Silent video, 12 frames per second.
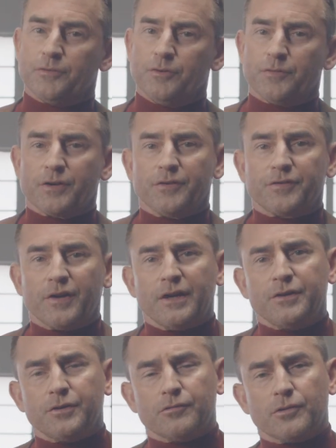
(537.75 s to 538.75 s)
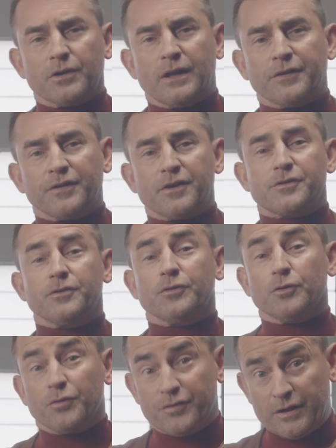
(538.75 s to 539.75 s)
you've consigned your organization
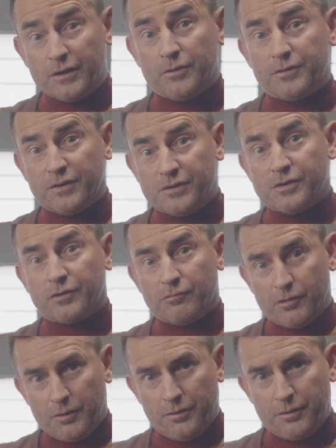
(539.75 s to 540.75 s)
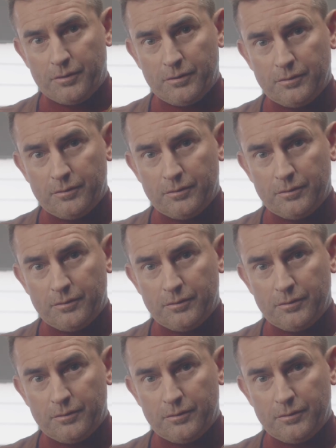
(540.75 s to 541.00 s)
to single-digit growth.